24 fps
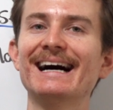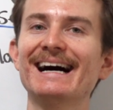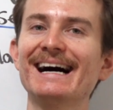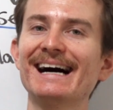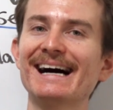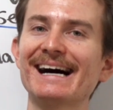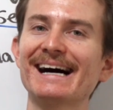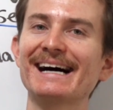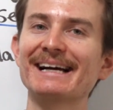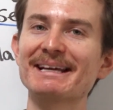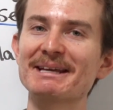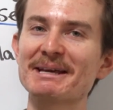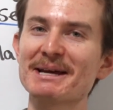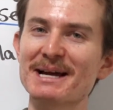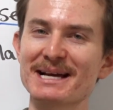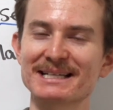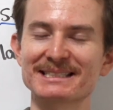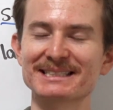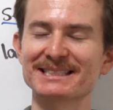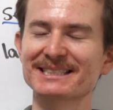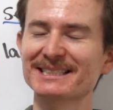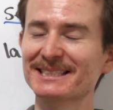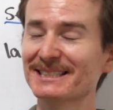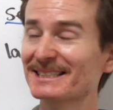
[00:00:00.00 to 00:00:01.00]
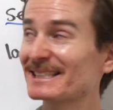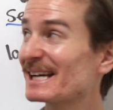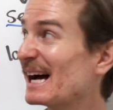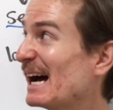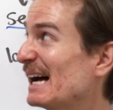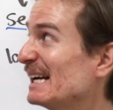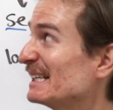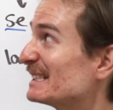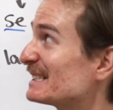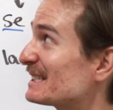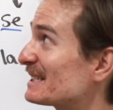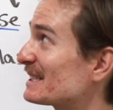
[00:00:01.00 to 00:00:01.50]
Ah, yes.
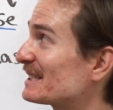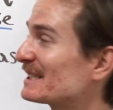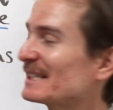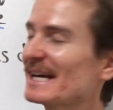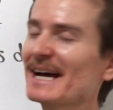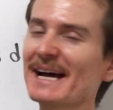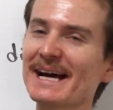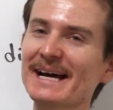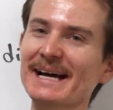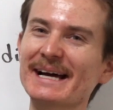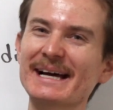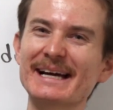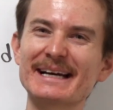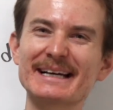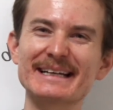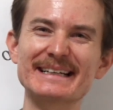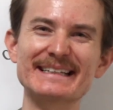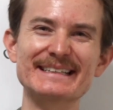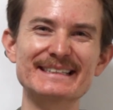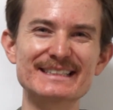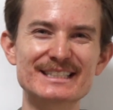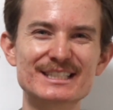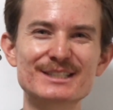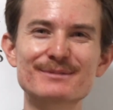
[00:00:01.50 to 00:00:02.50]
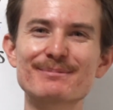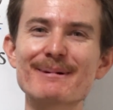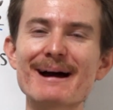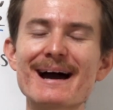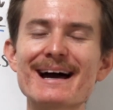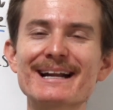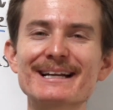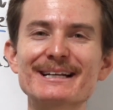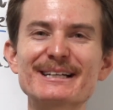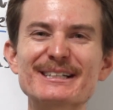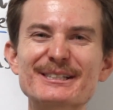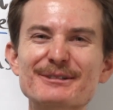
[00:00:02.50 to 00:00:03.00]
Se in
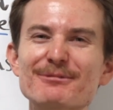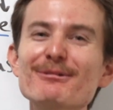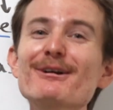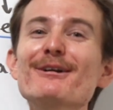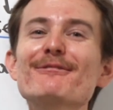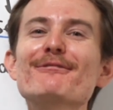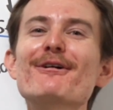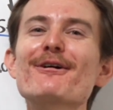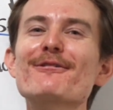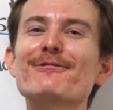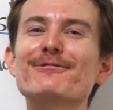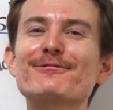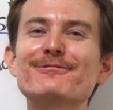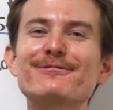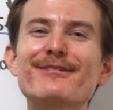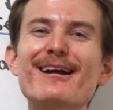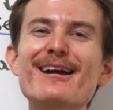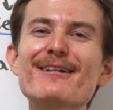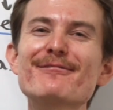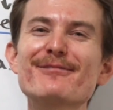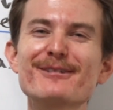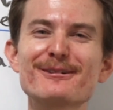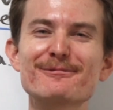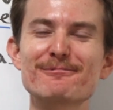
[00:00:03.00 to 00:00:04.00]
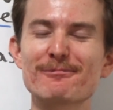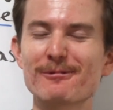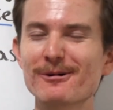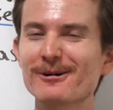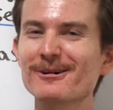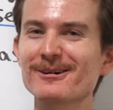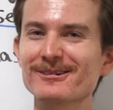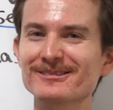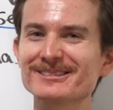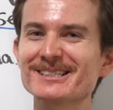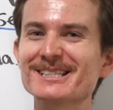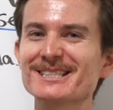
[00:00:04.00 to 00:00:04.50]
Spanish. One of our favorite
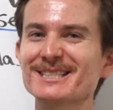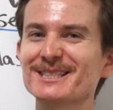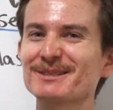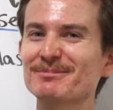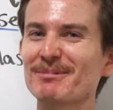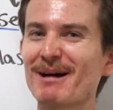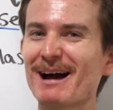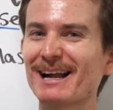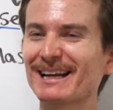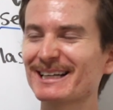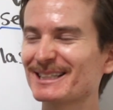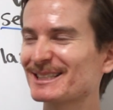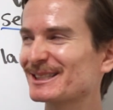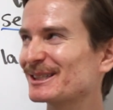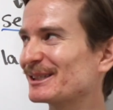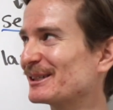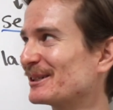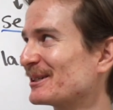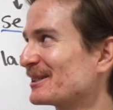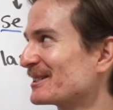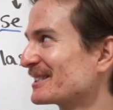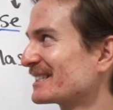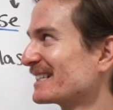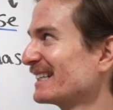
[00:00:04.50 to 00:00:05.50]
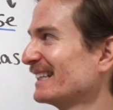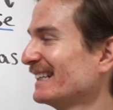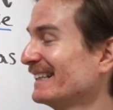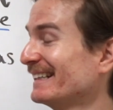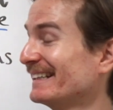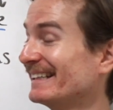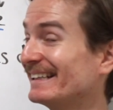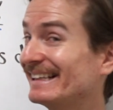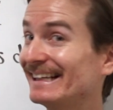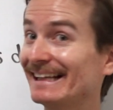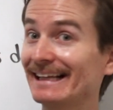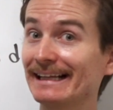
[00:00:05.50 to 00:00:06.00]
words as Spanish learners.
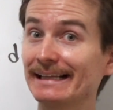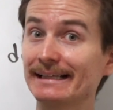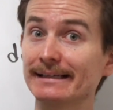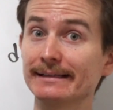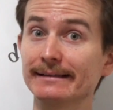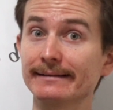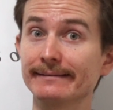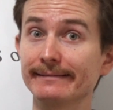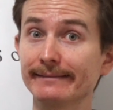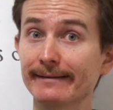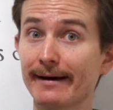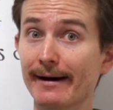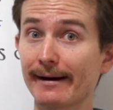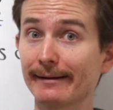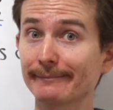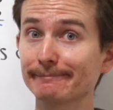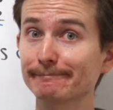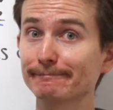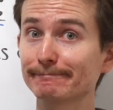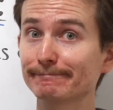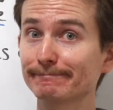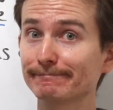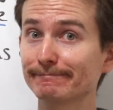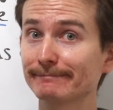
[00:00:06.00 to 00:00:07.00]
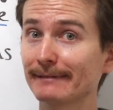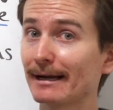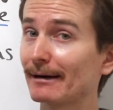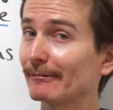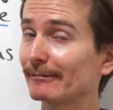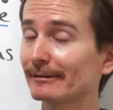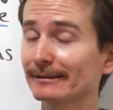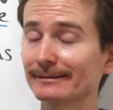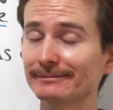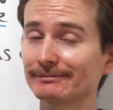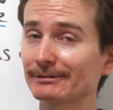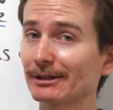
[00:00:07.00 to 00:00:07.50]
Nah, not
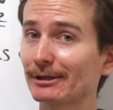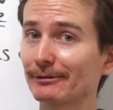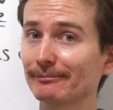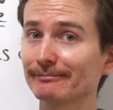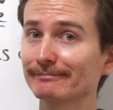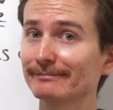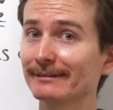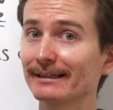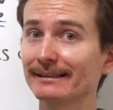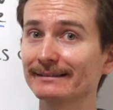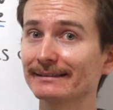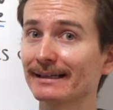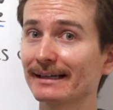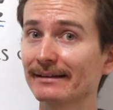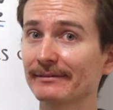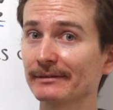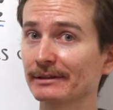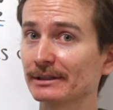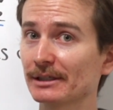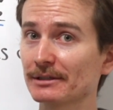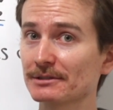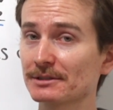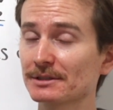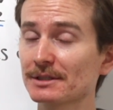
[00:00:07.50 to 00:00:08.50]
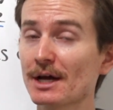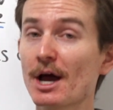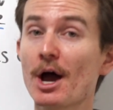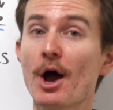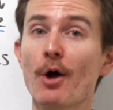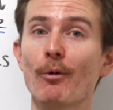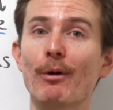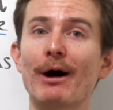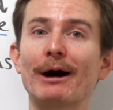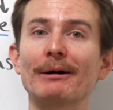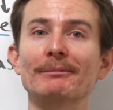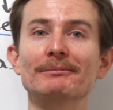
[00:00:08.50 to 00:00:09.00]
really. No, not even close.
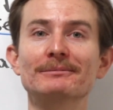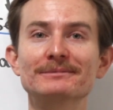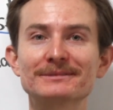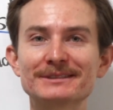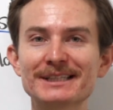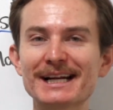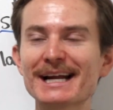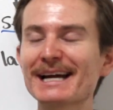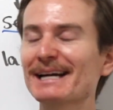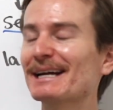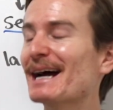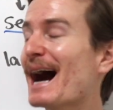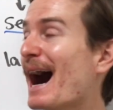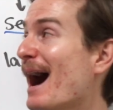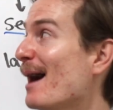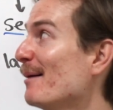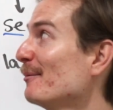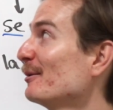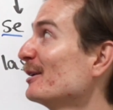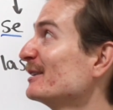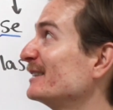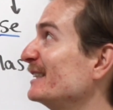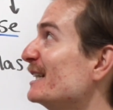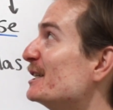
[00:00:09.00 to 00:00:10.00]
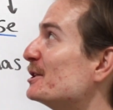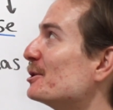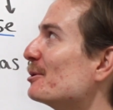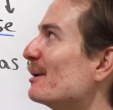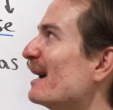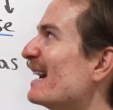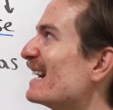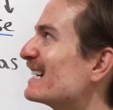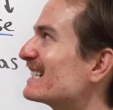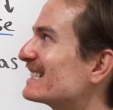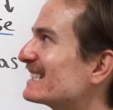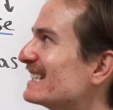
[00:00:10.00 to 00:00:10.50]
Well, today I'm going to teach
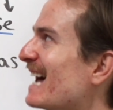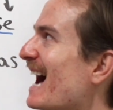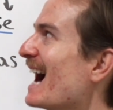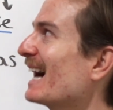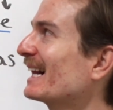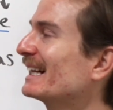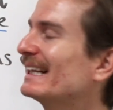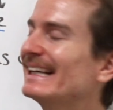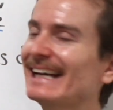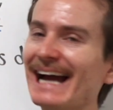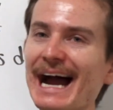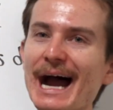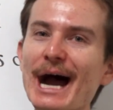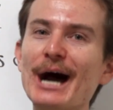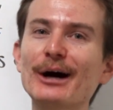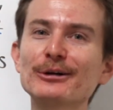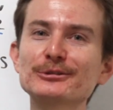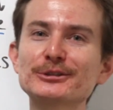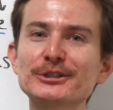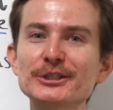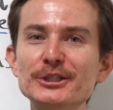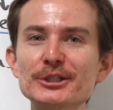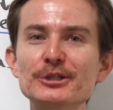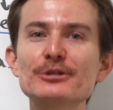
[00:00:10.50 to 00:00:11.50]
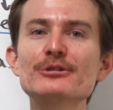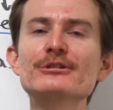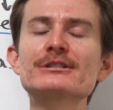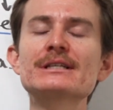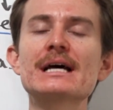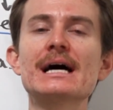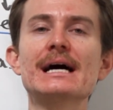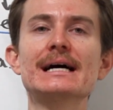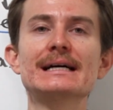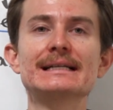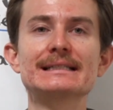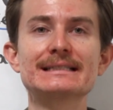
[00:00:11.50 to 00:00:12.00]
you exactly how to use
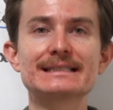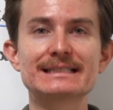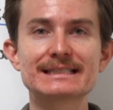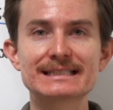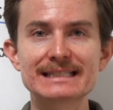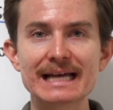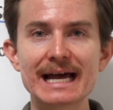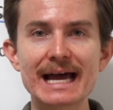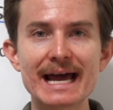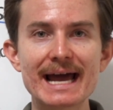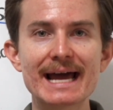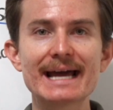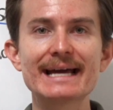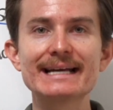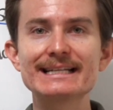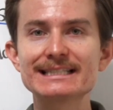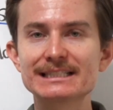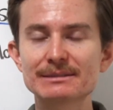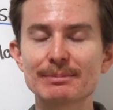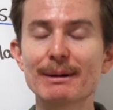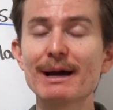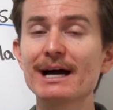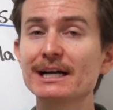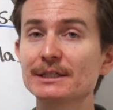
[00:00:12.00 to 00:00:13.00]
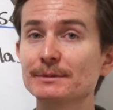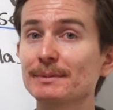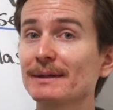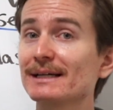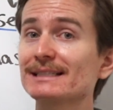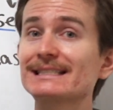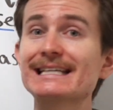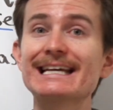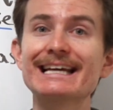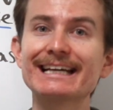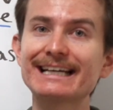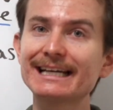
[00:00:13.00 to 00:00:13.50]
se in Spanish
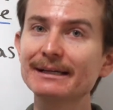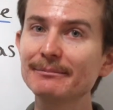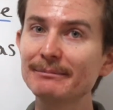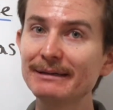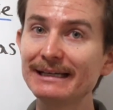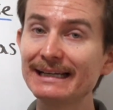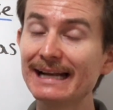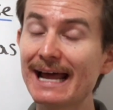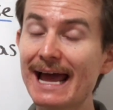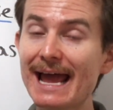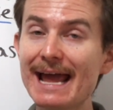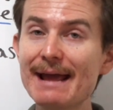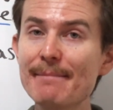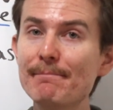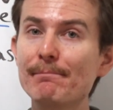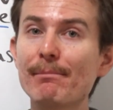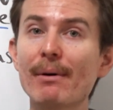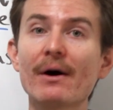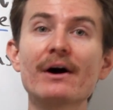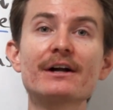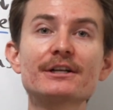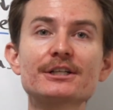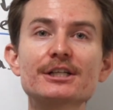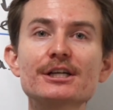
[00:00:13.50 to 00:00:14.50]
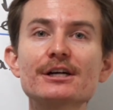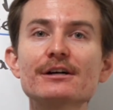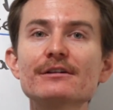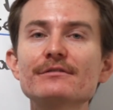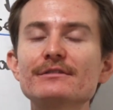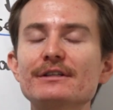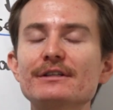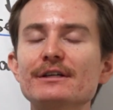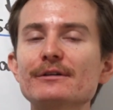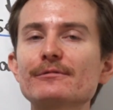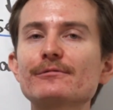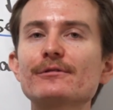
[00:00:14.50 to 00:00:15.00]
because it can mean a bunch
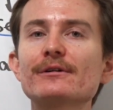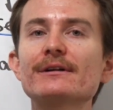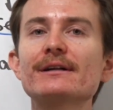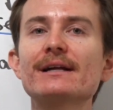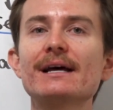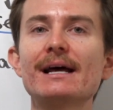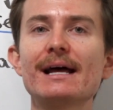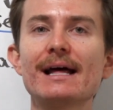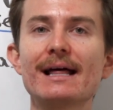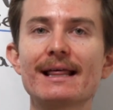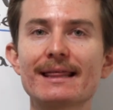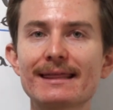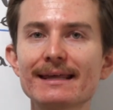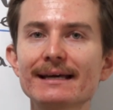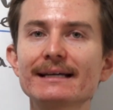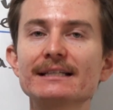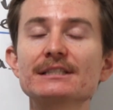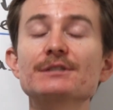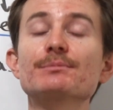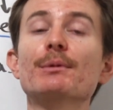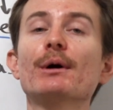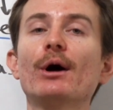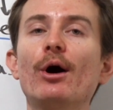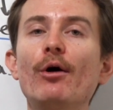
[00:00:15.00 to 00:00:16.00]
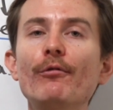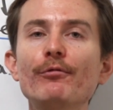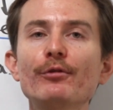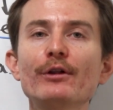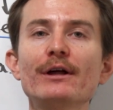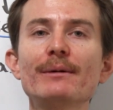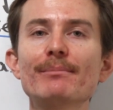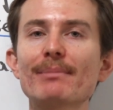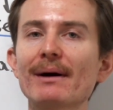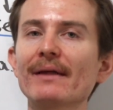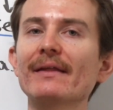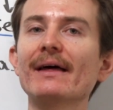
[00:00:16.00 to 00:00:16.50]
of different things. But
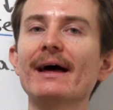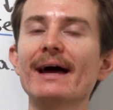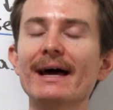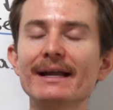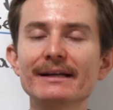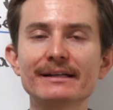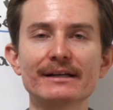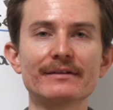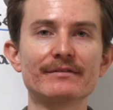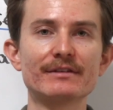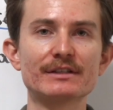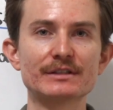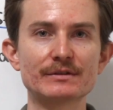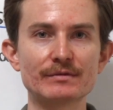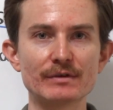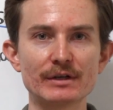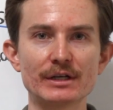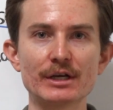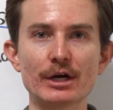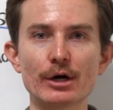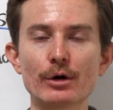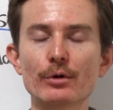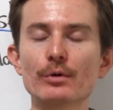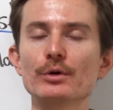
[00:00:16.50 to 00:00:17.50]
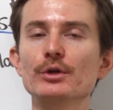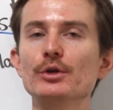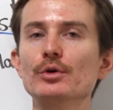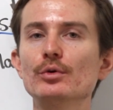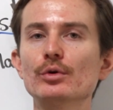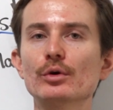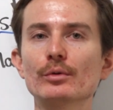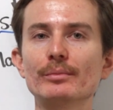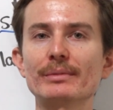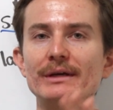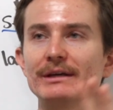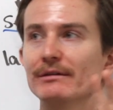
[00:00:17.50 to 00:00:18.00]
hopefully by the end of this video, you
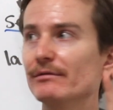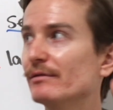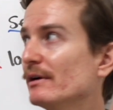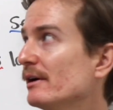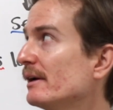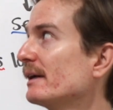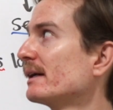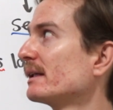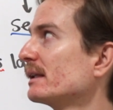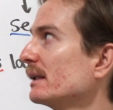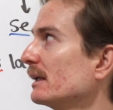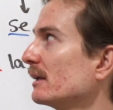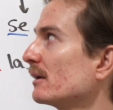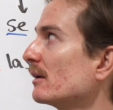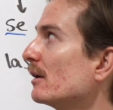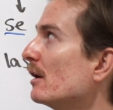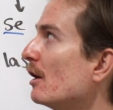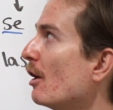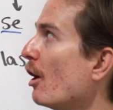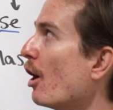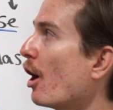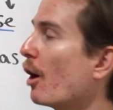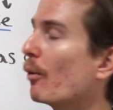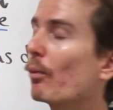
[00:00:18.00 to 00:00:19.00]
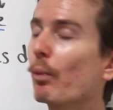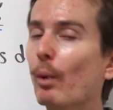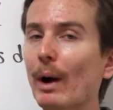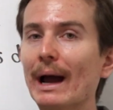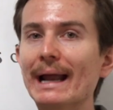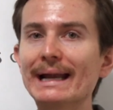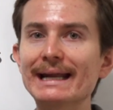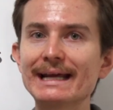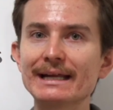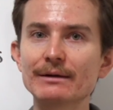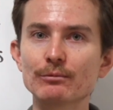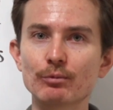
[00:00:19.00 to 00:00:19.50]
will be very clear on
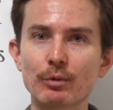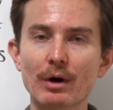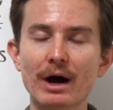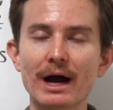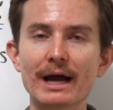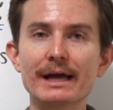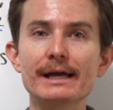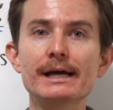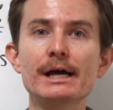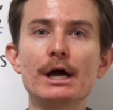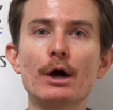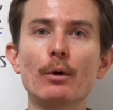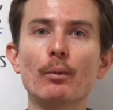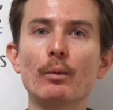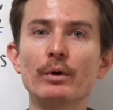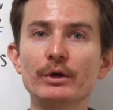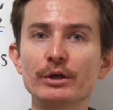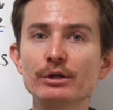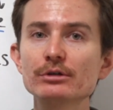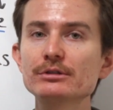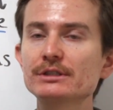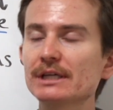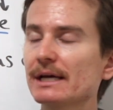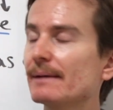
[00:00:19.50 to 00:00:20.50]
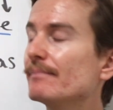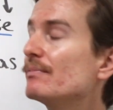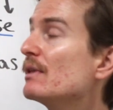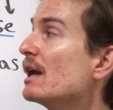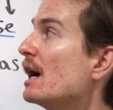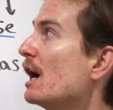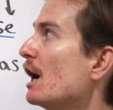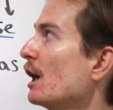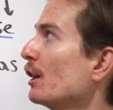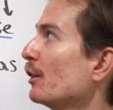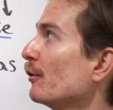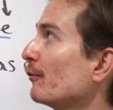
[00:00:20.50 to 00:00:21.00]
when and why we use it.
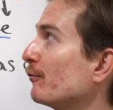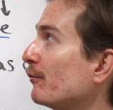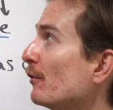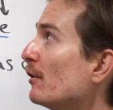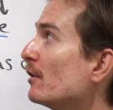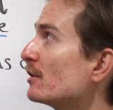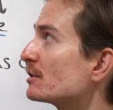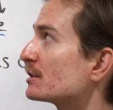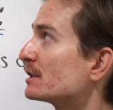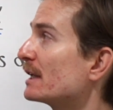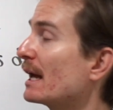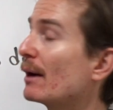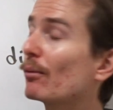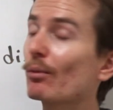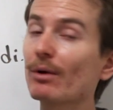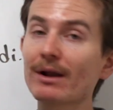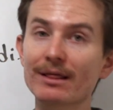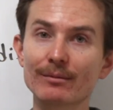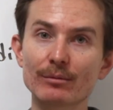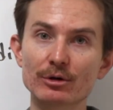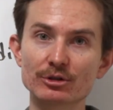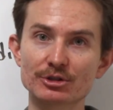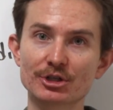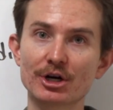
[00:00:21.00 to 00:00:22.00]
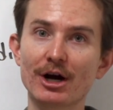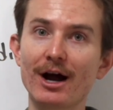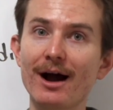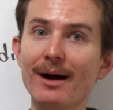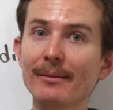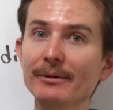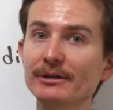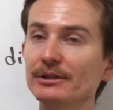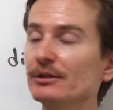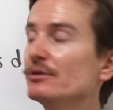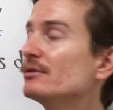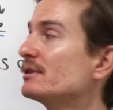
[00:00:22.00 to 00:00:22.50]
The first and one of the most
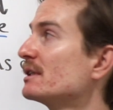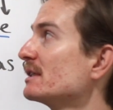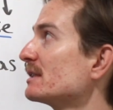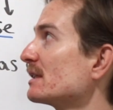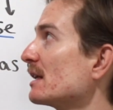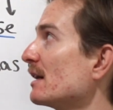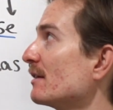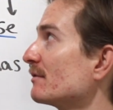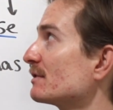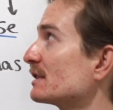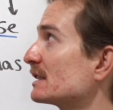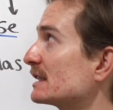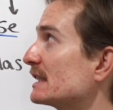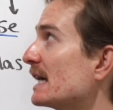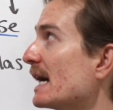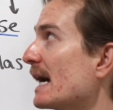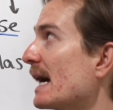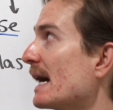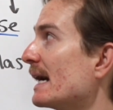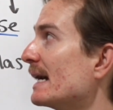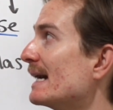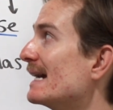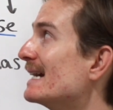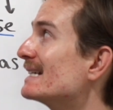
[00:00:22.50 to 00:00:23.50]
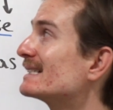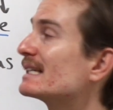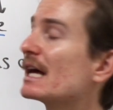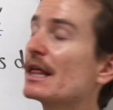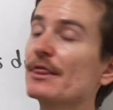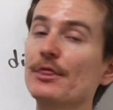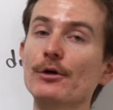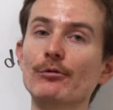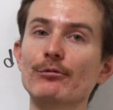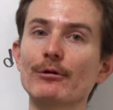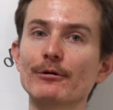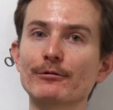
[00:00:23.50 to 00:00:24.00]
common uses of se is
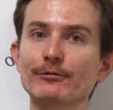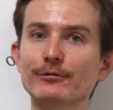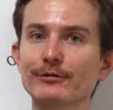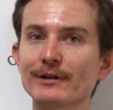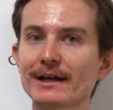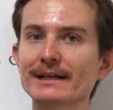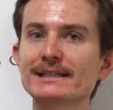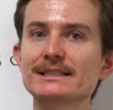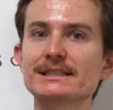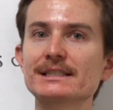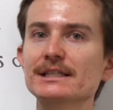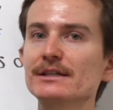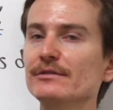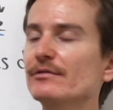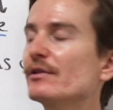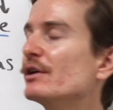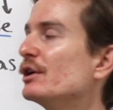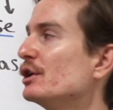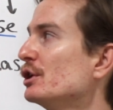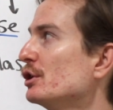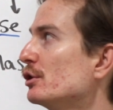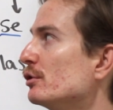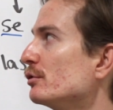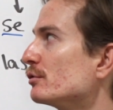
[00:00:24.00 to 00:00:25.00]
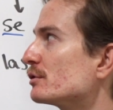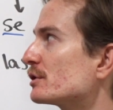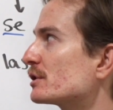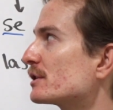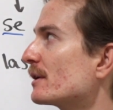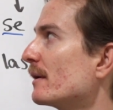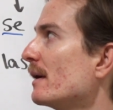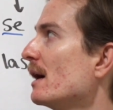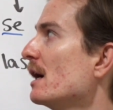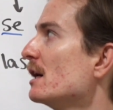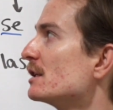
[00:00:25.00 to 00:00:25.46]
the reflexive use.